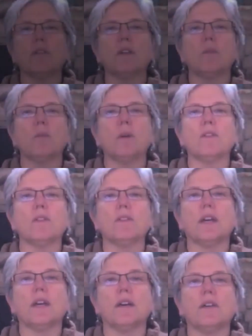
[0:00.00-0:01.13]
room wasn't
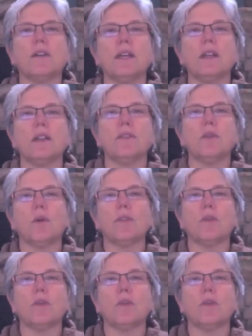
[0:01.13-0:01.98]
hitting the floor,